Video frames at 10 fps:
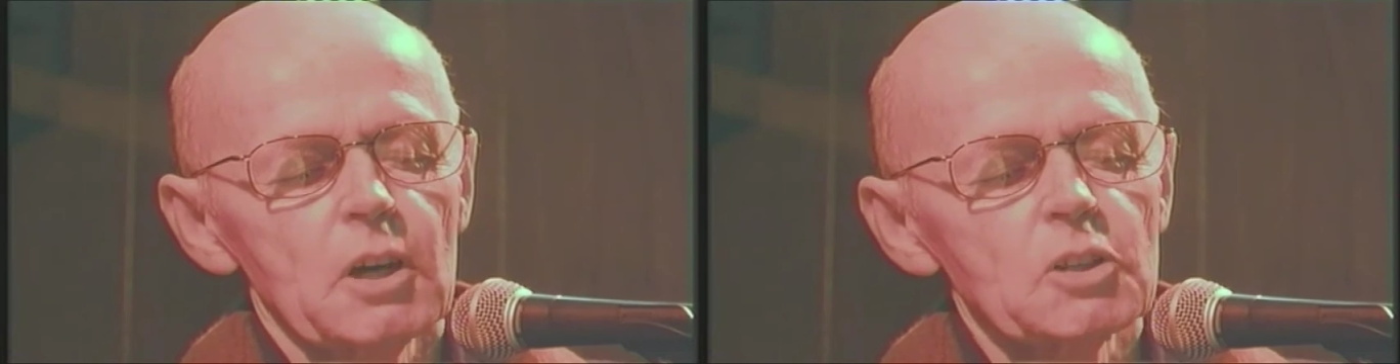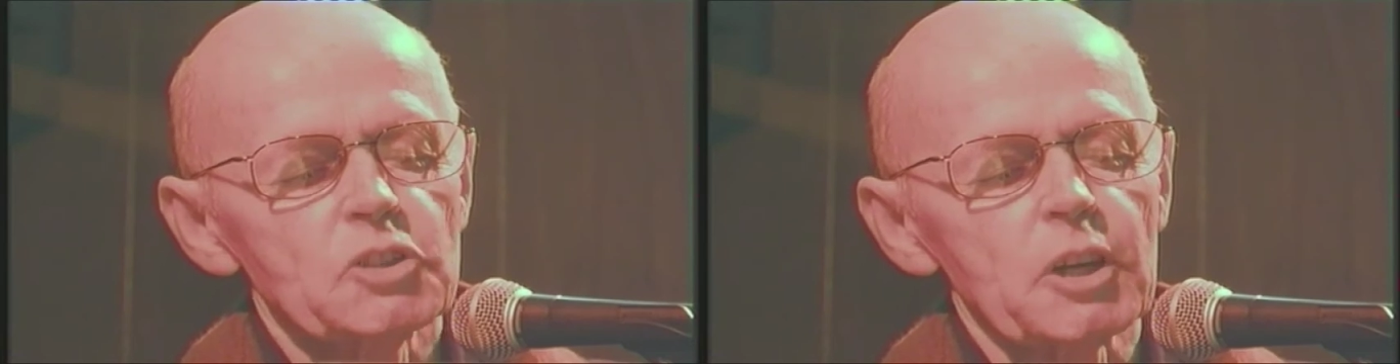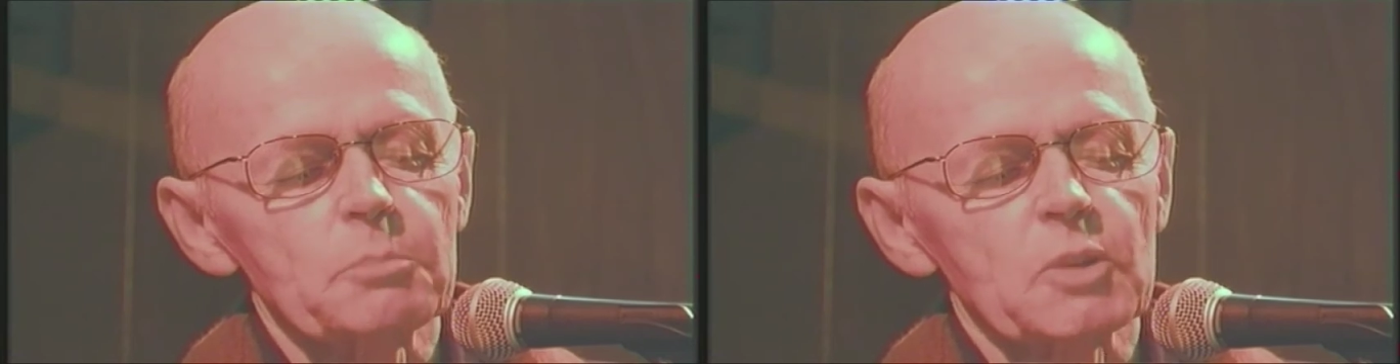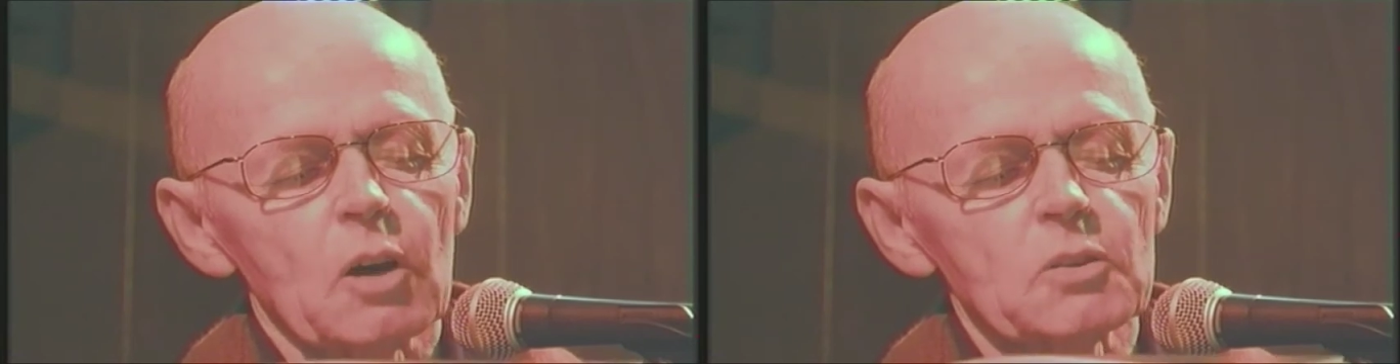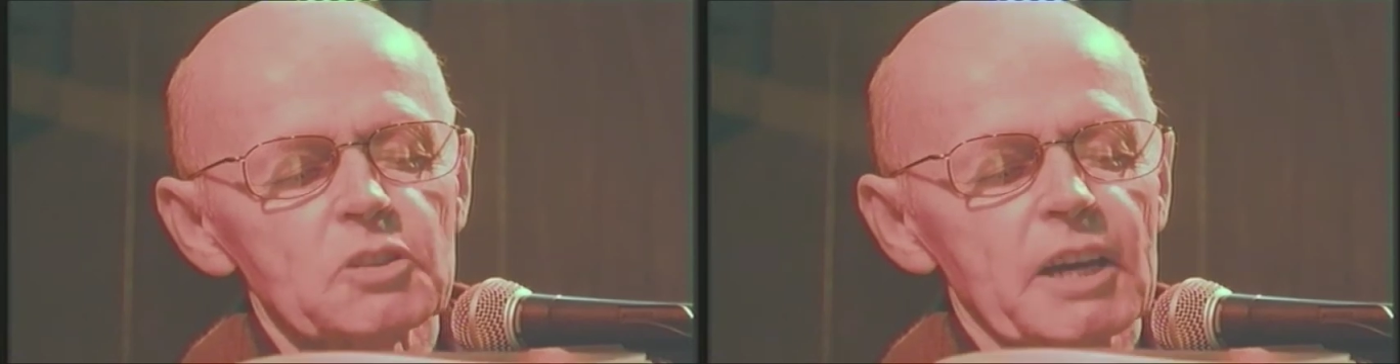
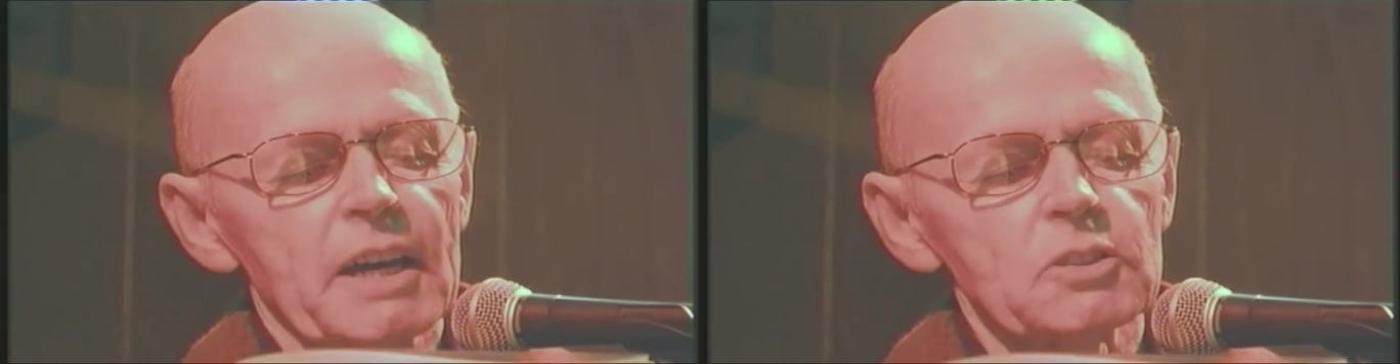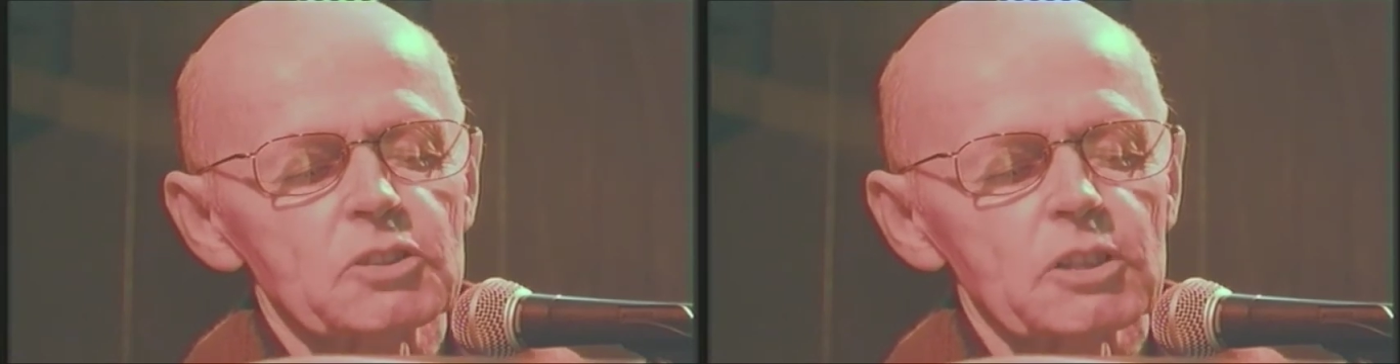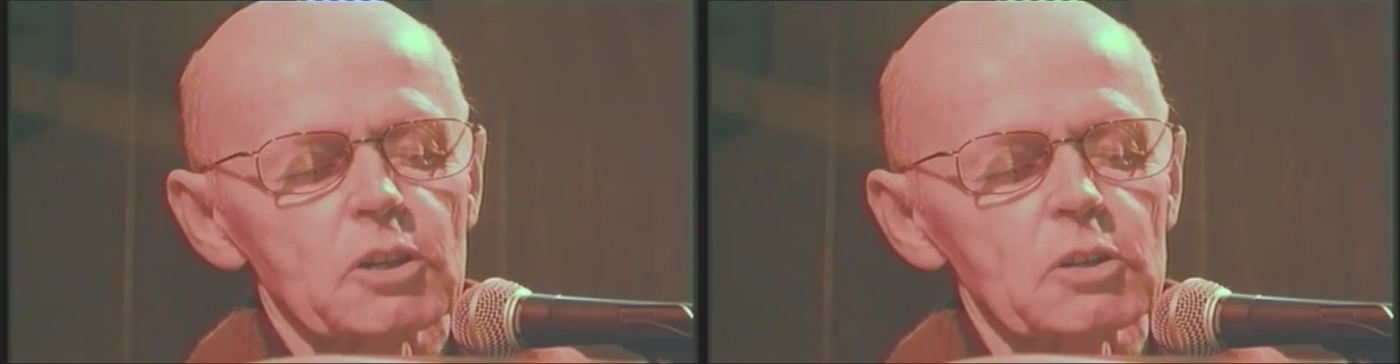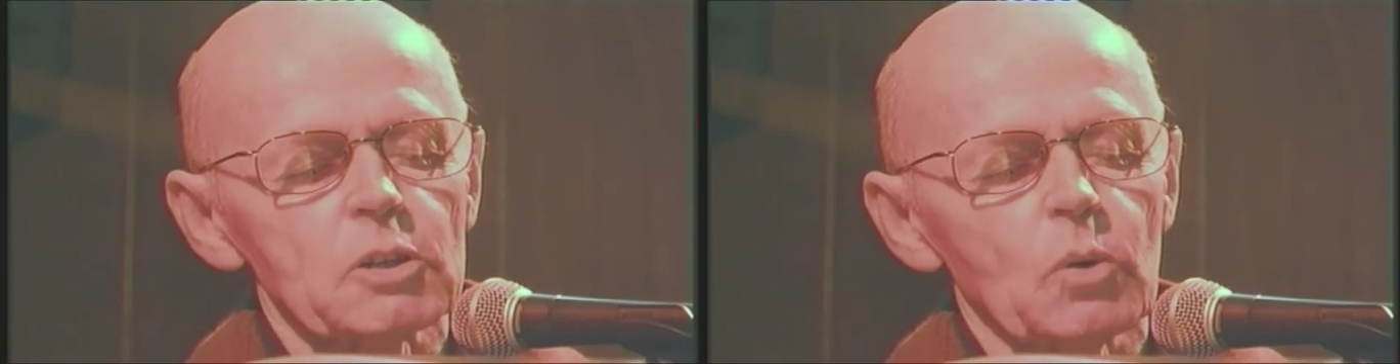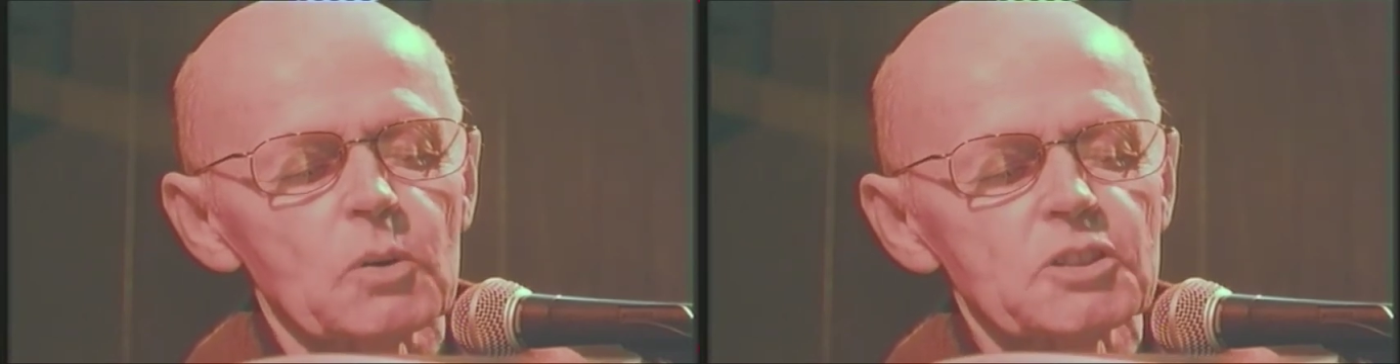Sheepdogs can't turn her
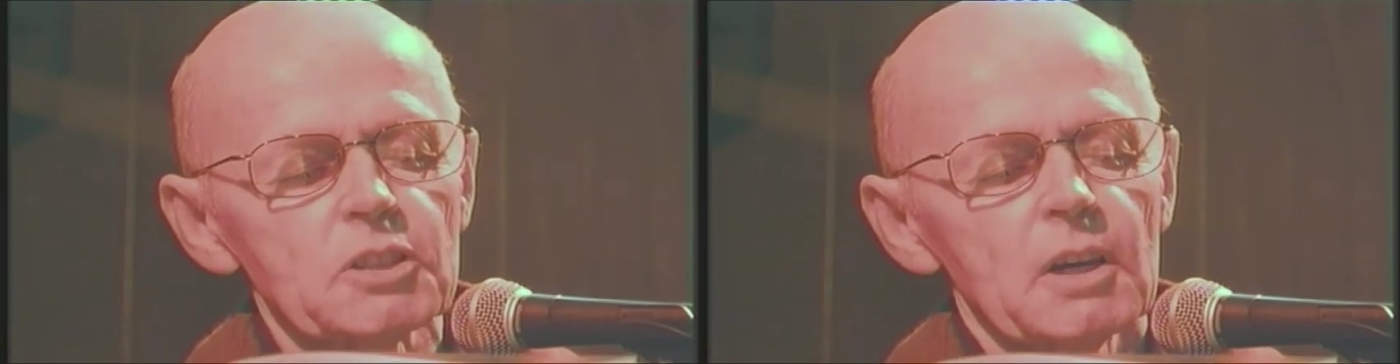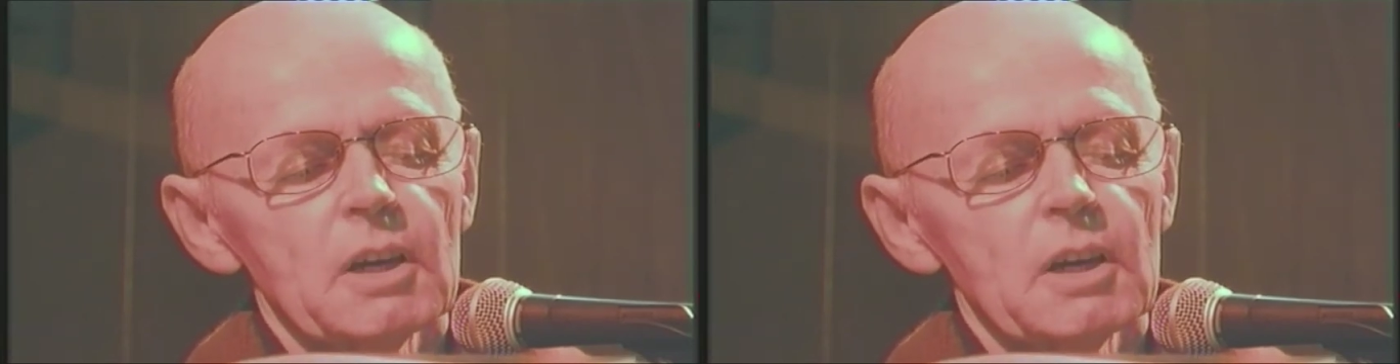course,